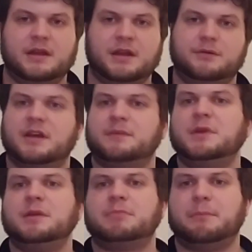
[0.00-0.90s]
Now what I
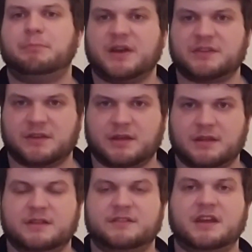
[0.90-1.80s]
mean by buzzing
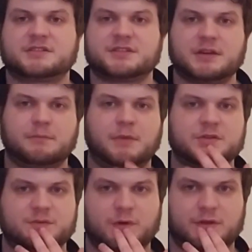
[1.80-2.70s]
is actually a
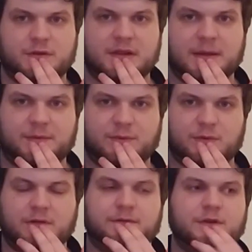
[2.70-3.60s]
motion with your lips,
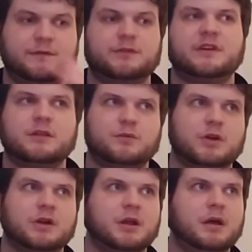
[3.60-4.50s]
where if you say the
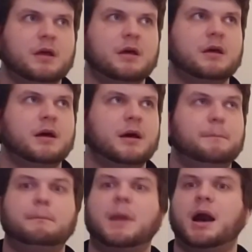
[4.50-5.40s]
word
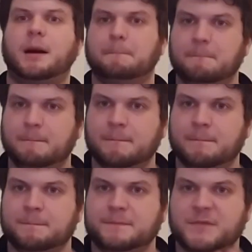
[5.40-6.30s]
mom,
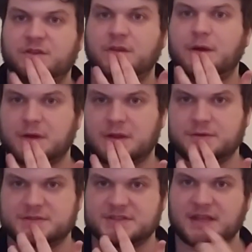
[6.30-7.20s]
you see how it
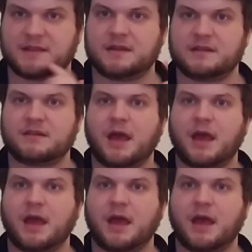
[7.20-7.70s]
closes like this?